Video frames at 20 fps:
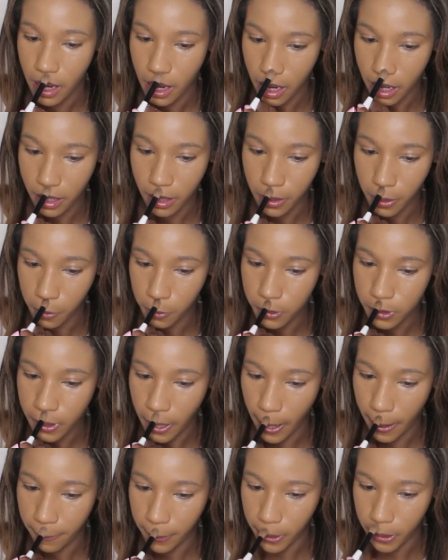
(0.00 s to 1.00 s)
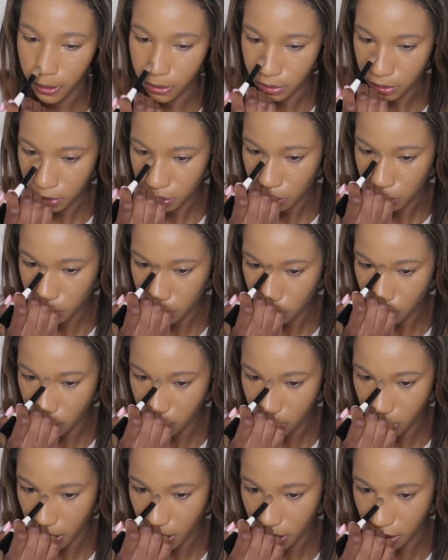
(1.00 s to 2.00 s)
and I know it's happening sooner
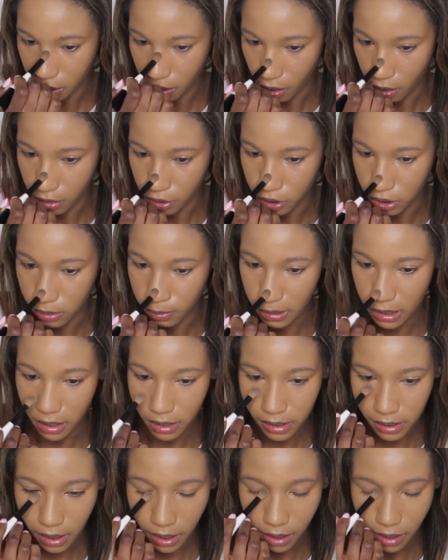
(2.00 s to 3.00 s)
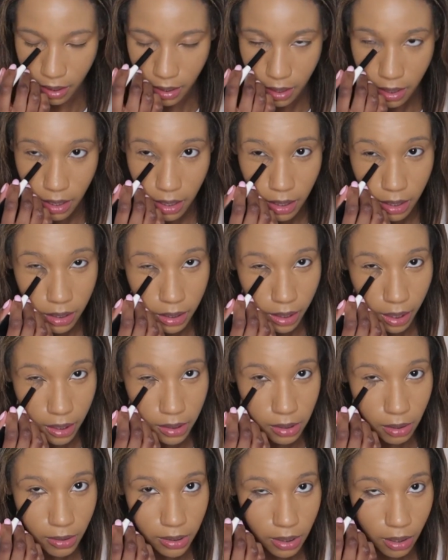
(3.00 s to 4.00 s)
than I thought, just because like
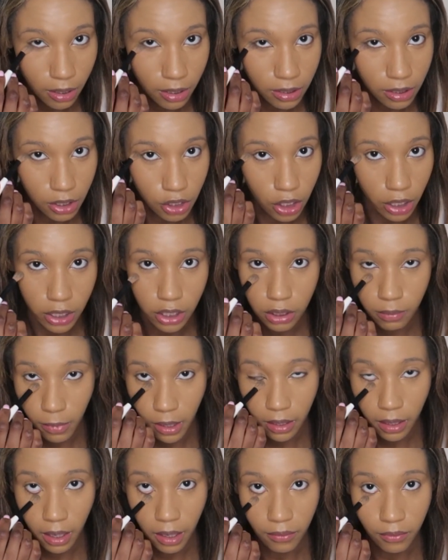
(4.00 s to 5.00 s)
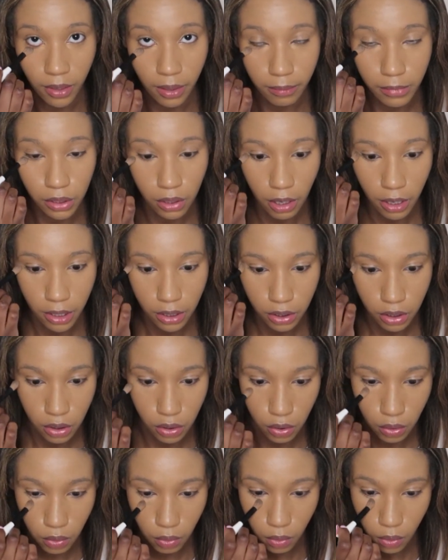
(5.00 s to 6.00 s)
things are starting to change in my life, and I'm starting to
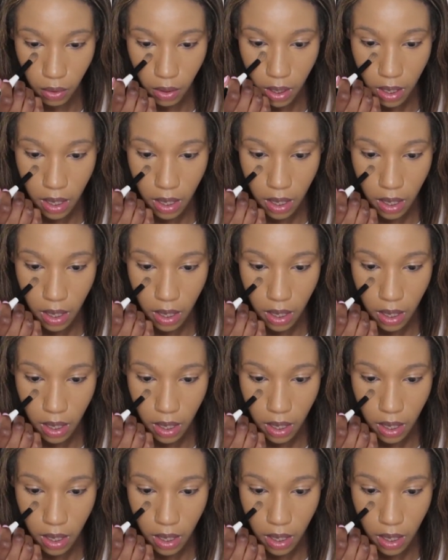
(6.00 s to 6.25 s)
do